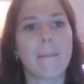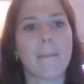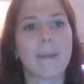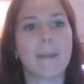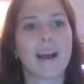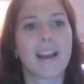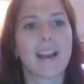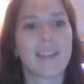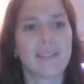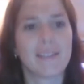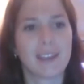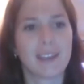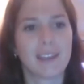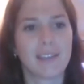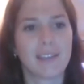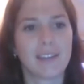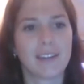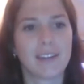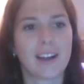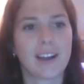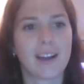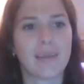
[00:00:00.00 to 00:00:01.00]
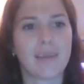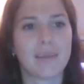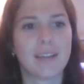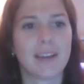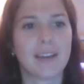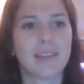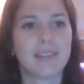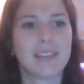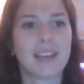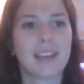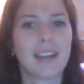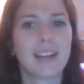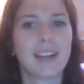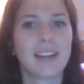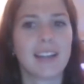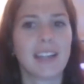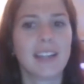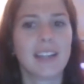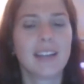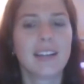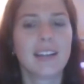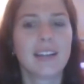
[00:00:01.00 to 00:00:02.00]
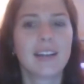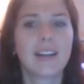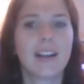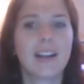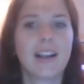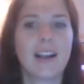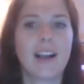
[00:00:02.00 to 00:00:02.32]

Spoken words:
my favorite calm down technique,